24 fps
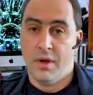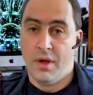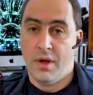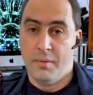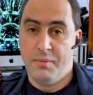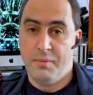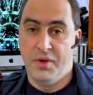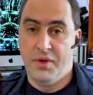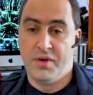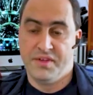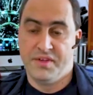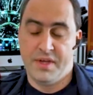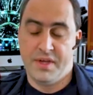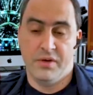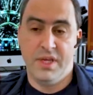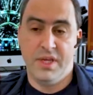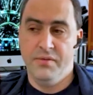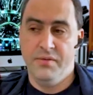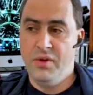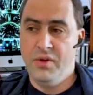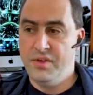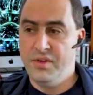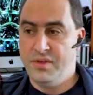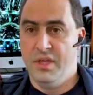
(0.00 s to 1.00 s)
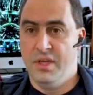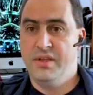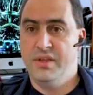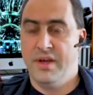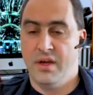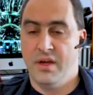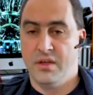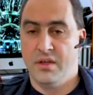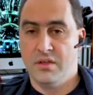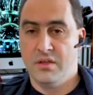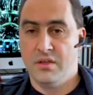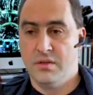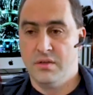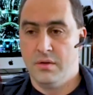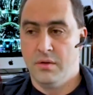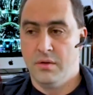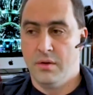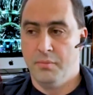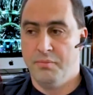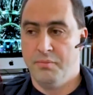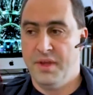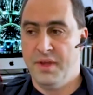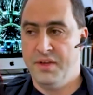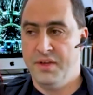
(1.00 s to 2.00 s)
because I'll give you details,
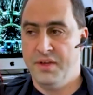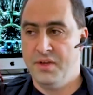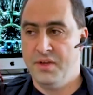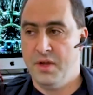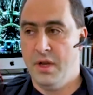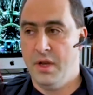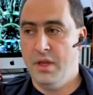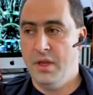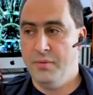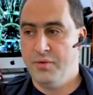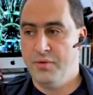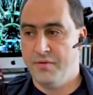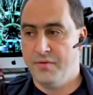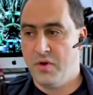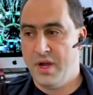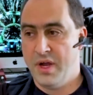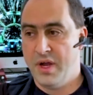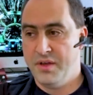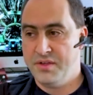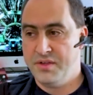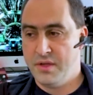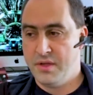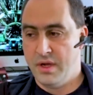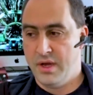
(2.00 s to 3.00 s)
but it only provides